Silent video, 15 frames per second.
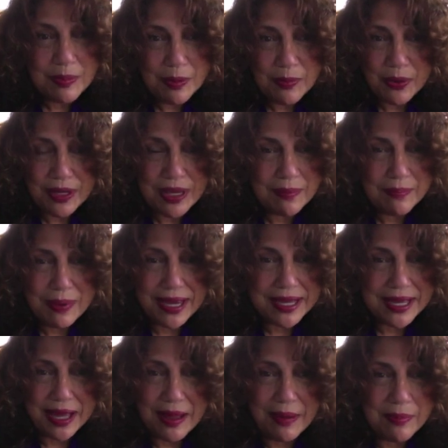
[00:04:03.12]
be bringing
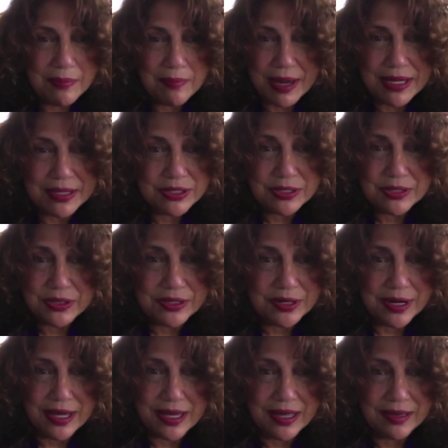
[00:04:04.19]
back up my
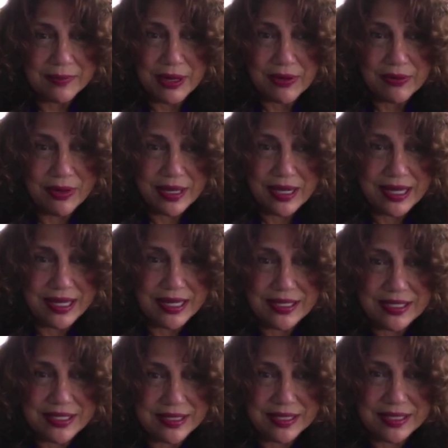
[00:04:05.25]
story about running
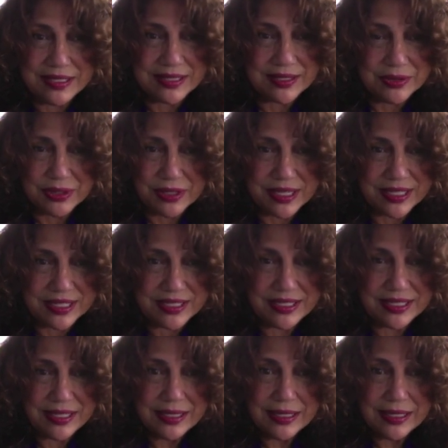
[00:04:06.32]
into these Nordics.